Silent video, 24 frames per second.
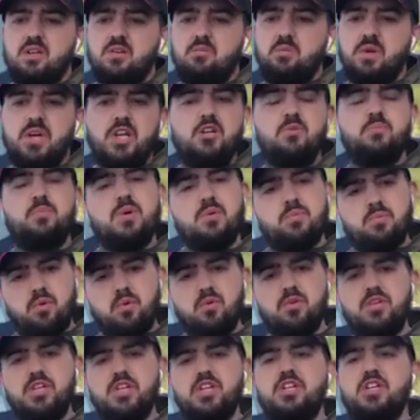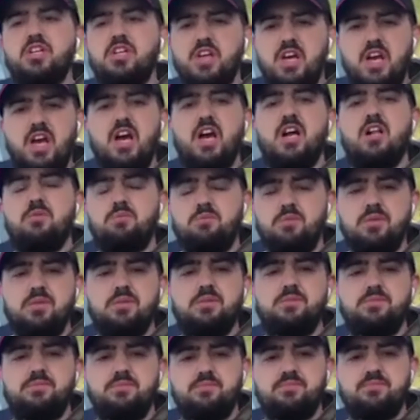many people needed help
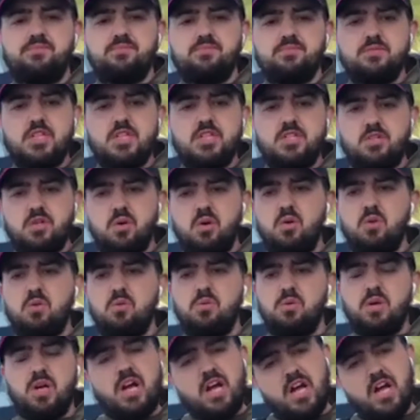so